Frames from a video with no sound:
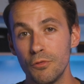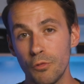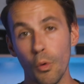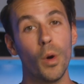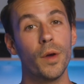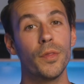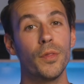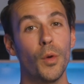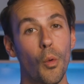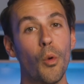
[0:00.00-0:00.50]

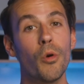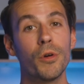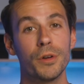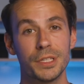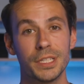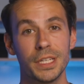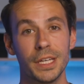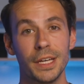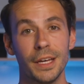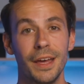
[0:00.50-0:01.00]
void the
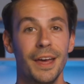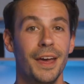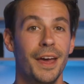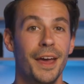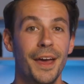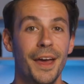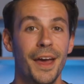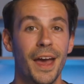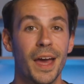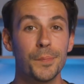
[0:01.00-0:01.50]
warranty
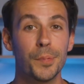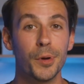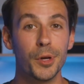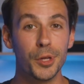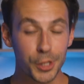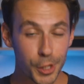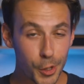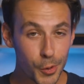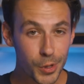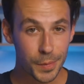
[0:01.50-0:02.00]
and put
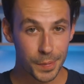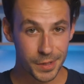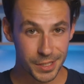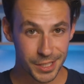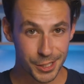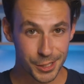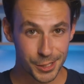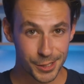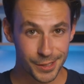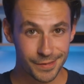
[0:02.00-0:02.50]
you in a
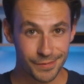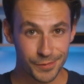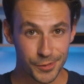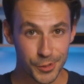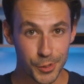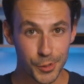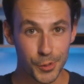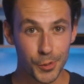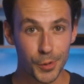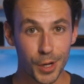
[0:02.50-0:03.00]
position
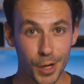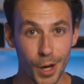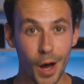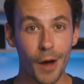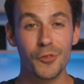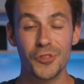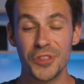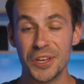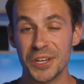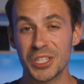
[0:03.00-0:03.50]
to
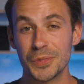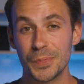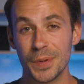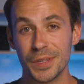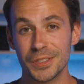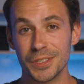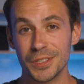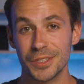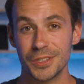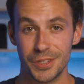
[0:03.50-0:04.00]
cover the
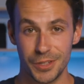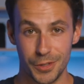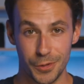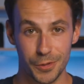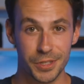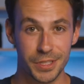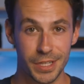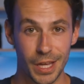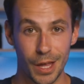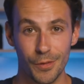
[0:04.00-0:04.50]
expenses
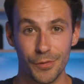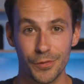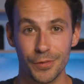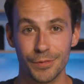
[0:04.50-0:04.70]
yourself.